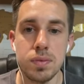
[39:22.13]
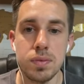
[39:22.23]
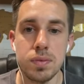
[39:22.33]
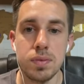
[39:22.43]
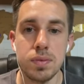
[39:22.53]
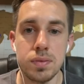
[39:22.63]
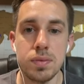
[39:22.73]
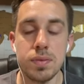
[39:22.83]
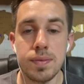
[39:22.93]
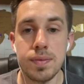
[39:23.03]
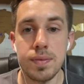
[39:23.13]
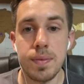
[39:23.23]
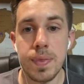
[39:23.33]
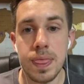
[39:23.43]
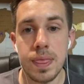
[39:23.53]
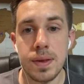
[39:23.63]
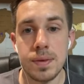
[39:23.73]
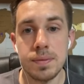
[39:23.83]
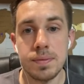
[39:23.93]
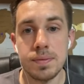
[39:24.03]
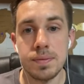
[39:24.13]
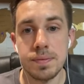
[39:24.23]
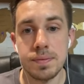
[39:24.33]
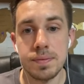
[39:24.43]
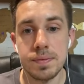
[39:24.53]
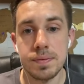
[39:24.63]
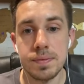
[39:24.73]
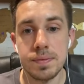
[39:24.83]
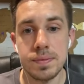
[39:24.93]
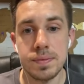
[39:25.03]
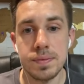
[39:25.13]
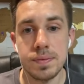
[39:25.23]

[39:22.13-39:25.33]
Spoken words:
[no speech]